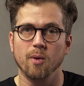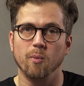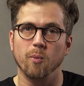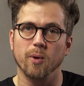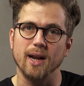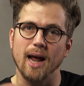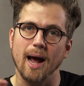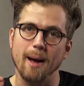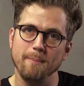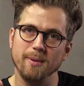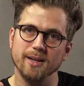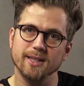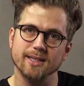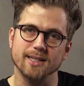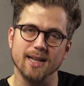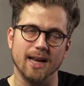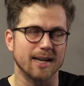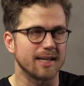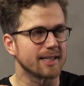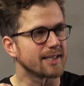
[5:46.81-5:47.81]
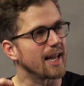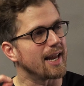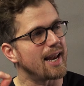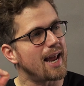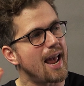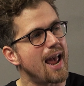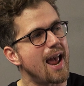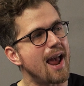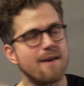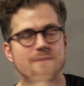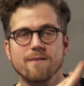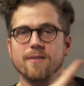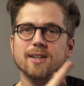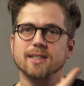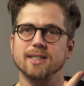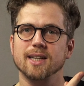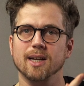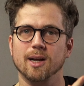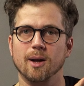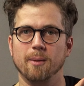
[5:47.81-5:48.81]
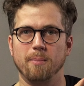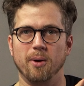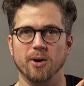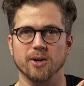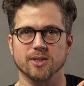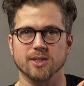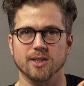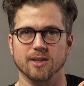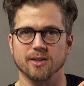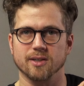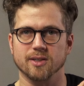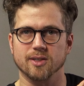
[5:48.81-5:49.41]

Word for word: What happens then is that every single person